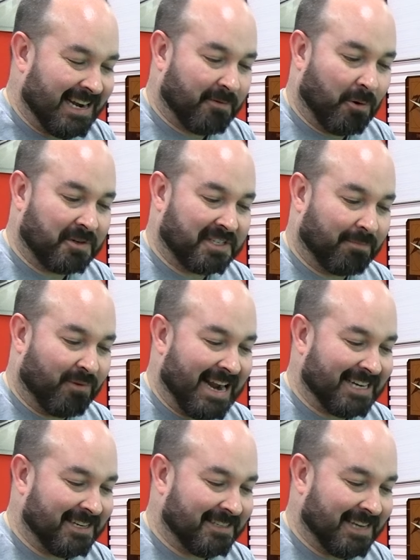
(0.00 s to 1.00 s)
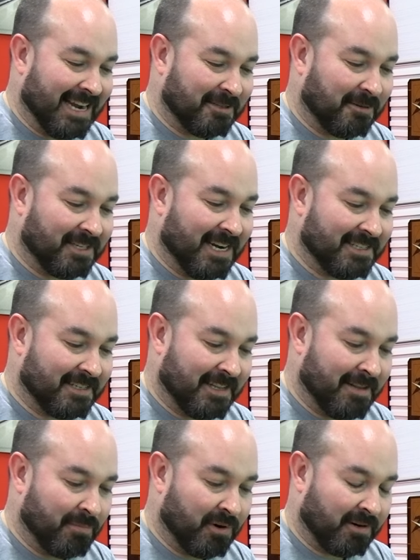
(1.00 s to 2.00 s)
And of course, the practice exercises
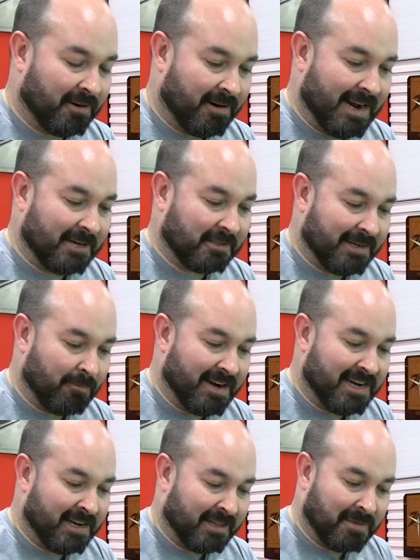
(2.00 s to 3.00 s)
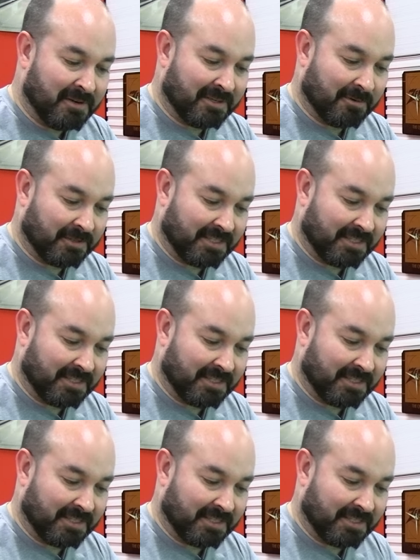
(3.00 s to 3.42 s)
in the book are actually written in the musical